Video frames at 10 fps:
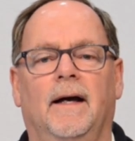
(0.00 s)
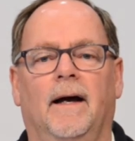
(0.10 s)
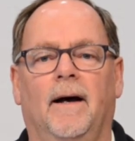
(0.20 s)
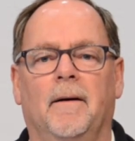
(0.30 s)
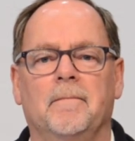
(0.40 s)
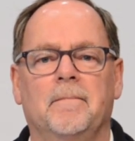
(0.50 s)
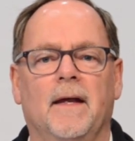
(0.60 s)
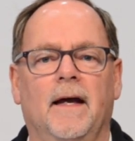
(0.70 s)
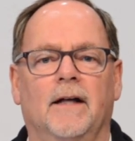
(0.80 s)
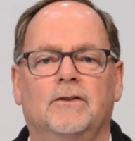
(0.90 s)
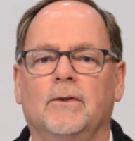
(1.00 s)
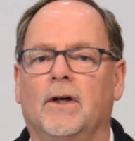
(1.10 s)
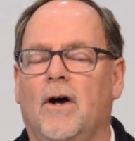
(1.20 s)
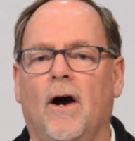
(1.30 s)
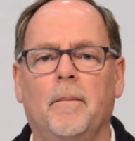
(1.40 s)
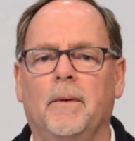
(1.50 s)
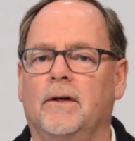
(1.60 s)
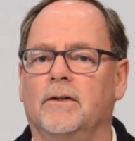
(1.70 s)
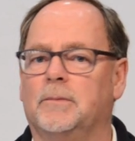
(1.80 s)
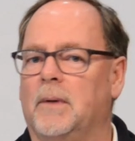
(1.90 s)
Um, and so the
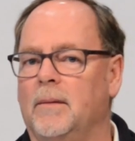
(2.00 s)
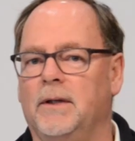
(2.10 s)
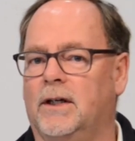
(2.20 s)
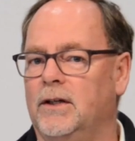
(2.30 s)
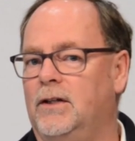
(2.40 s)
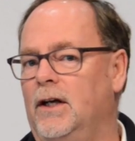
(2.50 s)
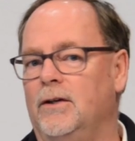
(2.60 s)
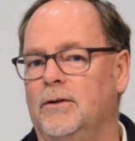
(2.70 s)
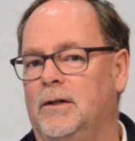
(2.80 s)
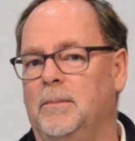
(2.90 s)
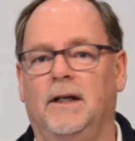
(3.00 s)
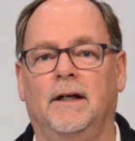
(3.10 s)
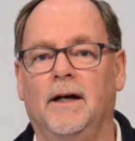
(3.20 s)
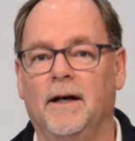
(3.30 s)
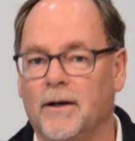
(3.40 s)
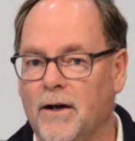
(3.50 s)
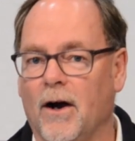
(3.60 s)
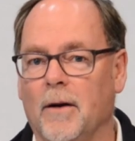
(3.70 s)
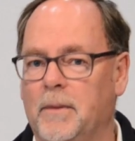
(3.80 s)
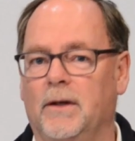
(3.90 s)
carpenters probably continued to be
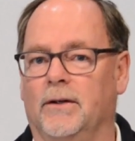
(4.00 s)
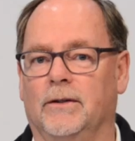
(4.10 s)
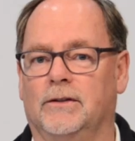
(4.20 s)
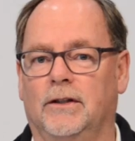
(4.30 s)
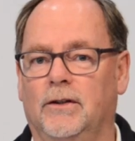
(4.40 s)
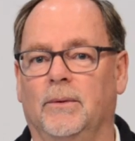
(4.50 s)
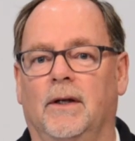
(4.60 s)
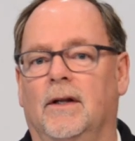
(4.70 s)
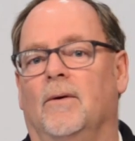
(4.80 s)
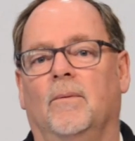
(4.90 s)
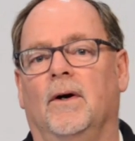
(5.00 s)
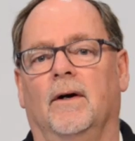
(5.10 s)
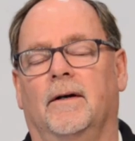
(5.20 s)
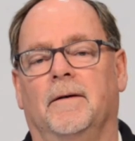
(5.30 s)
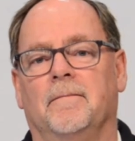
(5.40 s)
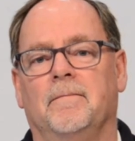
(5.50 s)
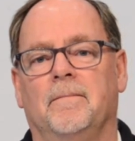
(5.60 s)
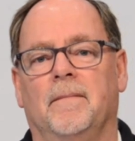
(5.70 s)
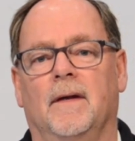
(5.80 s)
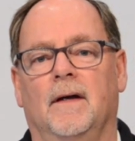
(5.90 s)
carpenters and doing their work.
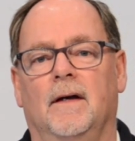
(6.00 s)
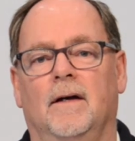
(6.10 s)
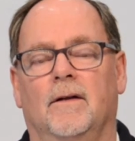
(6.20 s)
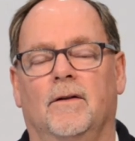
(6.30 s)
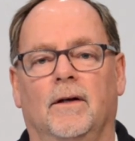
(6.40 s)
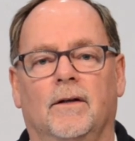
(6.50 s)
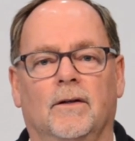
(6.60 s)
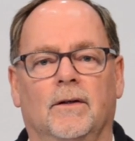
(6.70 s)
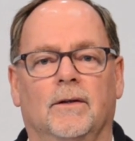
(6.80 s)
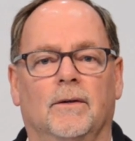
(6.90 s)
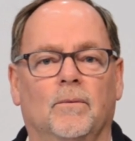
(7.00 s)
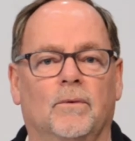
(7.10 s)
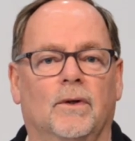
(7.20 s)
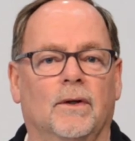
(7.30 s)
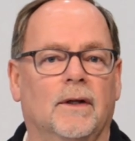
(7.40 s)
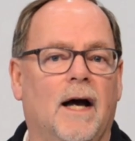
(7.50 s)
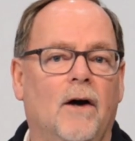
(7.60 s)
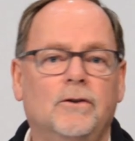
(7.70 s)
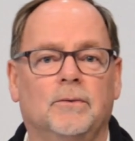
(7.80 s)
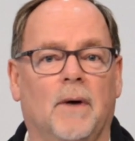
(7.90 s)
The, the, the
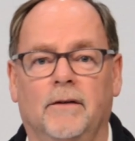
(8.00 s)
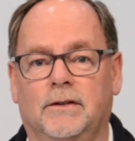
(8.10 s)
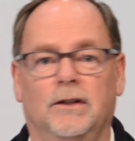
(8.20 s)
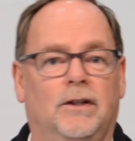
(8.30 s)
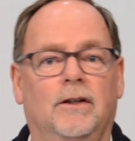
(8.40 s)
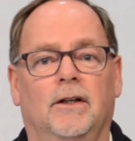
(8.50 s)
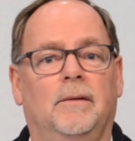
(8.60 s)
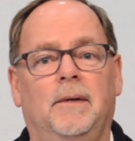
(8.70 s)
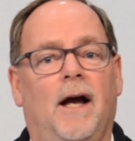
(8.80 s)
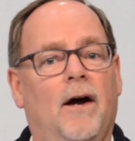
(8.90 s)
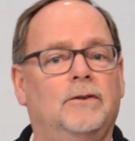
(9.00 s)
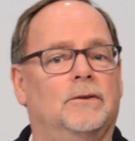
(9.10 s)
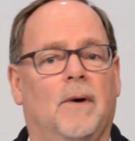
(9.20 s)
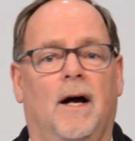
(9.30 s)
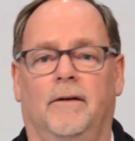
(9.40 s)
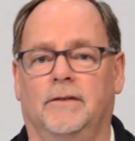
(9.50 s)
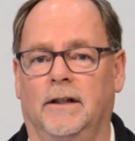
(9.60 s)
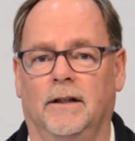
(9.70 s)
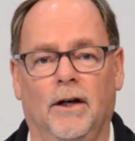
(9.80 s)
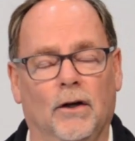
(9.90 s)
housewives continued to be housewives
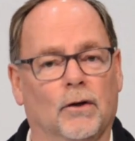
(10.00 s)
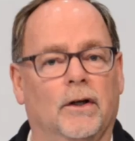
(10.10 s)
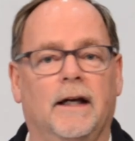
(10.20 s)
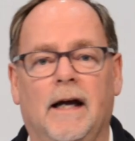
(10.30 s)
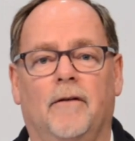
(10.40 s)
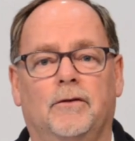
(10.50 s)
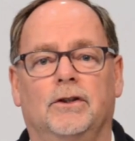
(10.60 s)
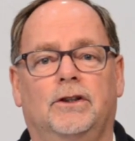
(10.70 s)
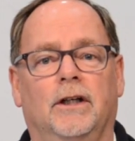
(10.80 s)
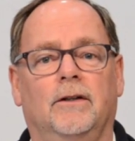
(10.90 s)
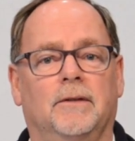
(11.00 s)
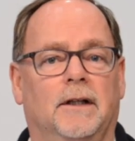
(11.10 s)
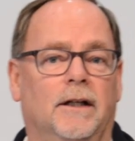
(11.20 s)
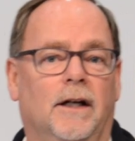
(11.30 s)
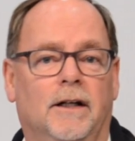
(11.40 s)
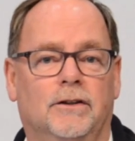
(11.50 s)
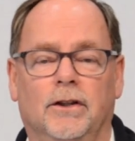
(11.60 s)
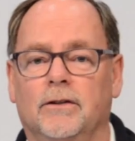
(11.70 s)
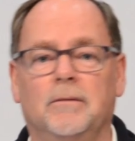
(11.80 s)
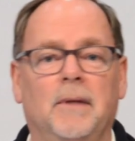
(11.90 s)
and looking after children, and
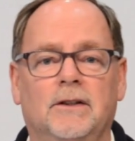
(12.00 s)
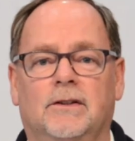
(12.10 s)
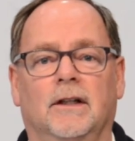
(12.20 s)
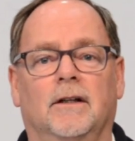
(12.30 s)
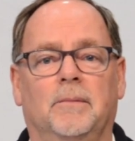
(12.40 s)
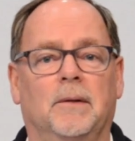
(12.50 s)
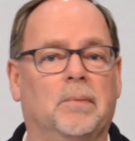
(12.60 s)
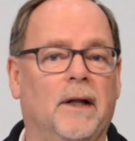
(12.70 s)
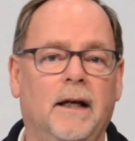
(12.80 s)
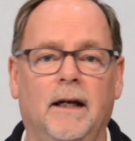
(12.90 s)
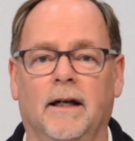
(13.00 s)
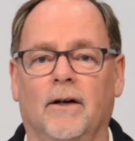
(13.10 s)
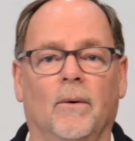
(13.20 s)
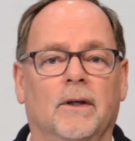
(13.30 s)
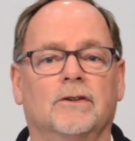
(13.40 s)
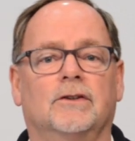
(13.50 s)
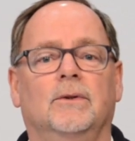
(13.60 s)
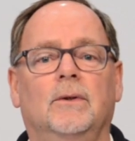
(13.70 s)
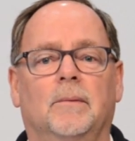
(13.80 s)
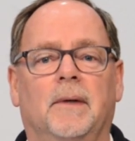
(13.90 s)
children may still have been playing and going to
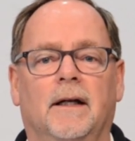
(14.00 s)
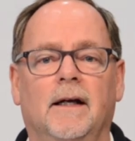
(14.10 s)
school, but